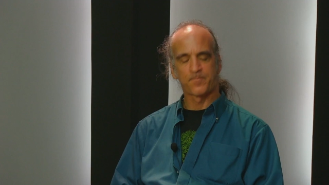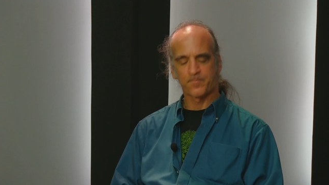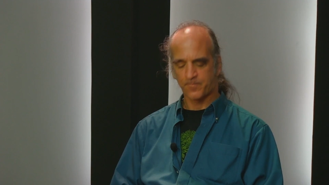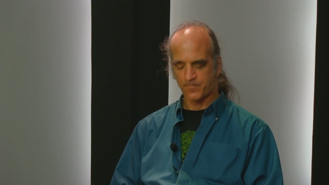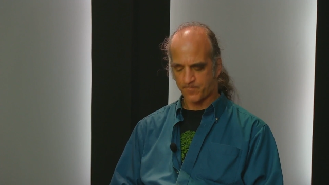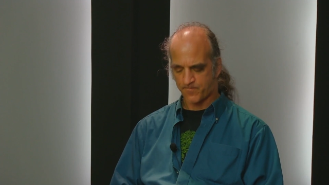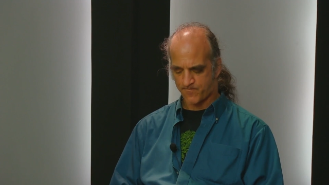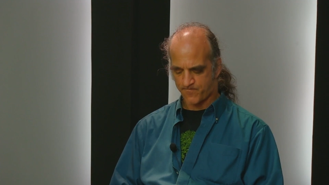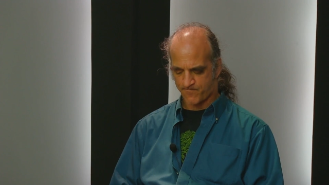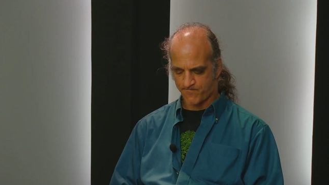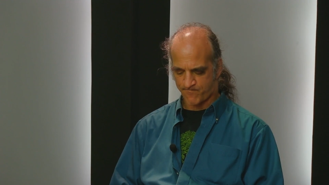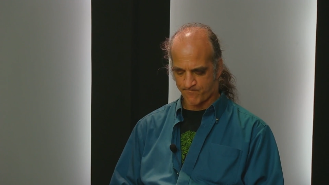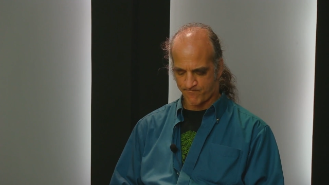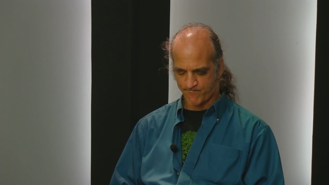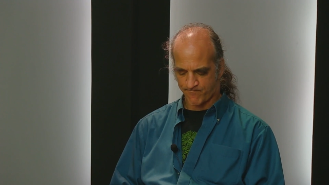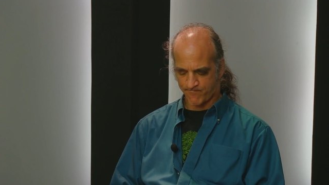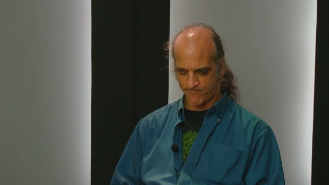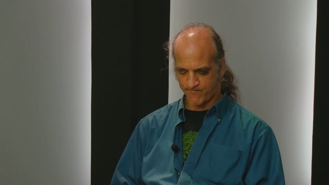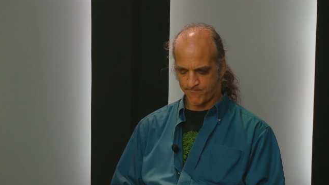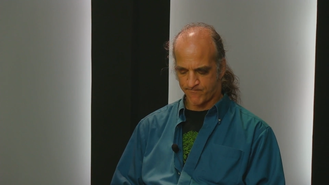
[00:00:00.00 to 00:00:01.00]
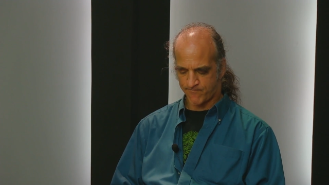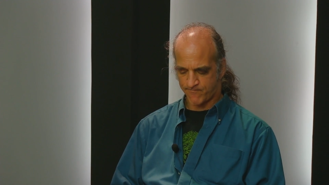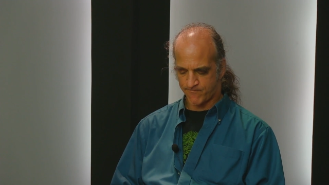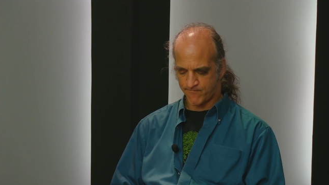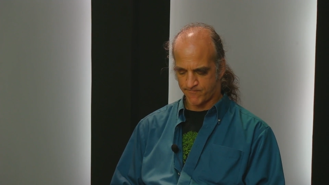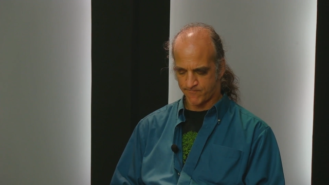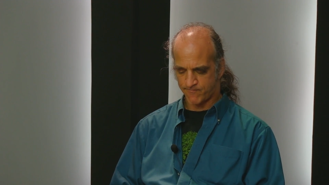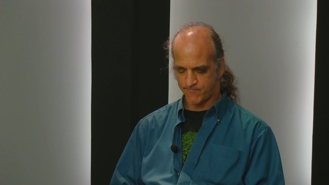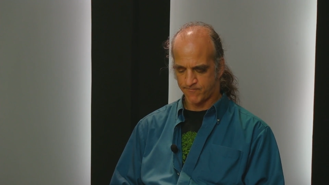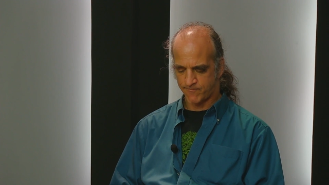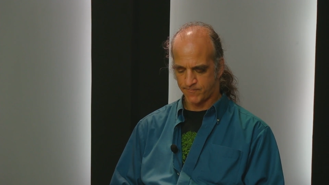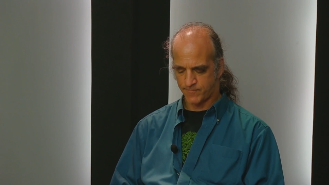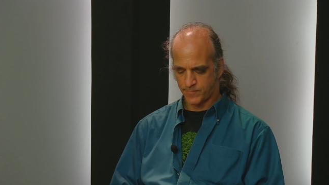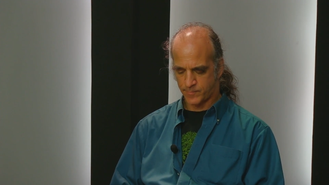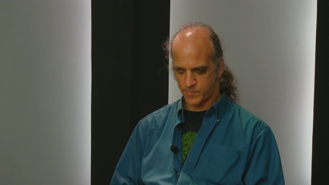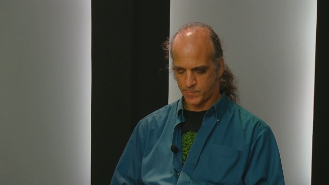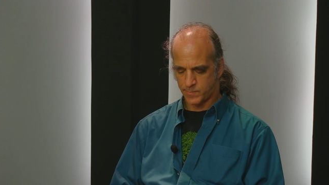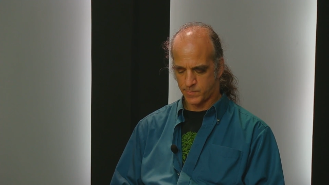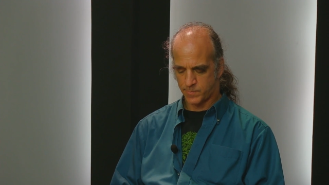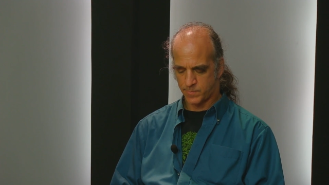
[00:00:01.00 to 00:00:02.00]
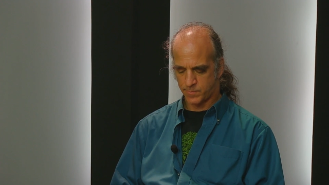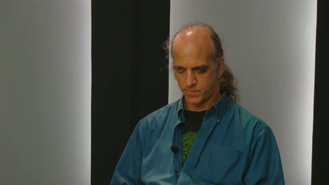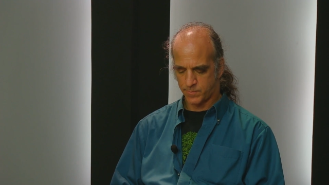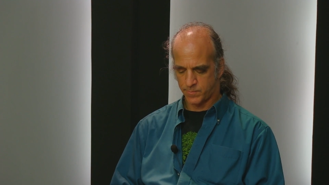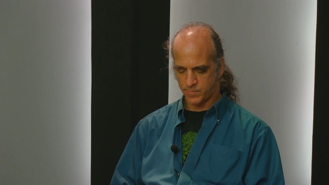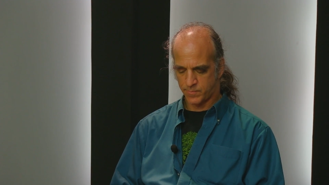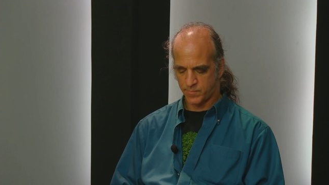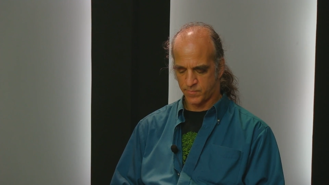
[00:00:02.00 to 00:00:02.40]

No one is speaking in this clip.